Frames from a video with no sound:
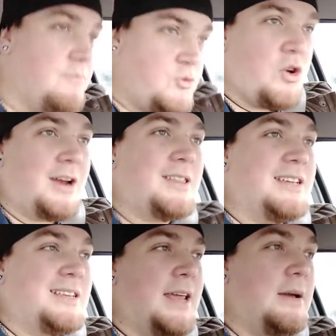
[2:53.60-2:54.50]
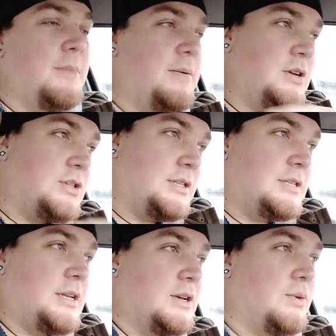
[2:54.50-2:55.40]
Trying to think now, maybe I should
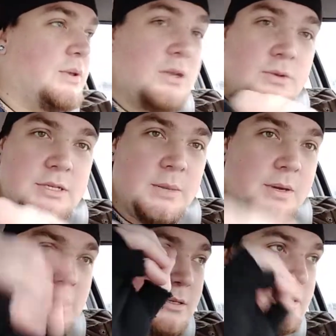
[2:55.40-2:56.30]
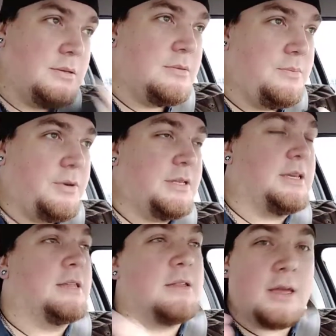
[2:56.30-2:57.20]
start doing little snippets, put it
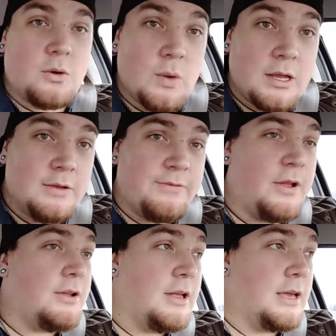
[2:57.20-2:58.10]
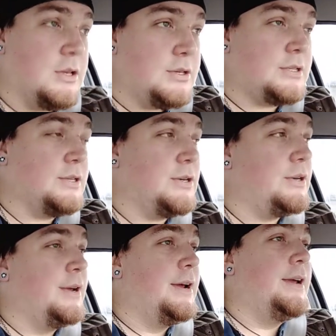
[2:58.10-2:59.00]
together like a weekly vlog like I used to do,
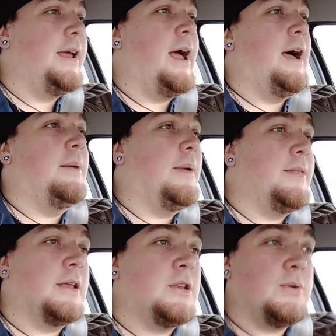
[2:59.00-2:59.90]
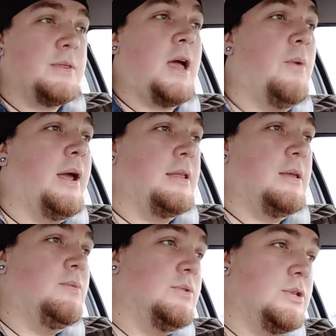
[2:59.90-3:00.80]
um, and then do it that way, and
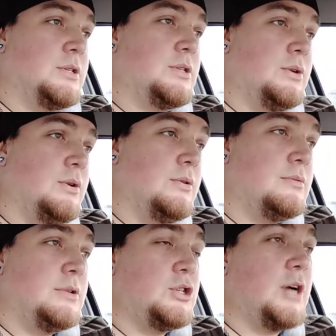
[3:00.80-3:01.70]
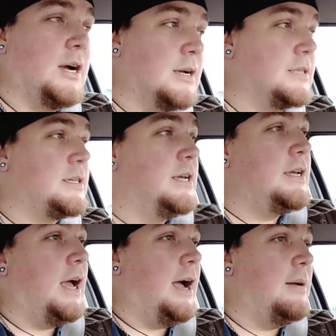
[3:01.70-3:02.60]
then we'll just do the chunks.
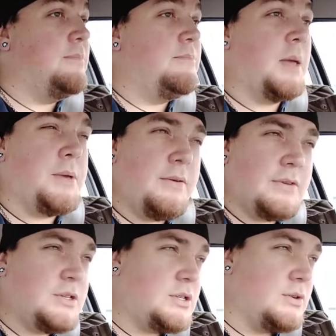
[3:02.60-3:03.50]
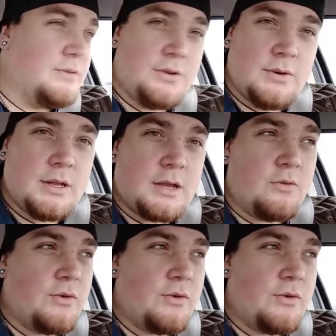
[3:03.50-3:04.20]
Um, maybe even just sort of doing like a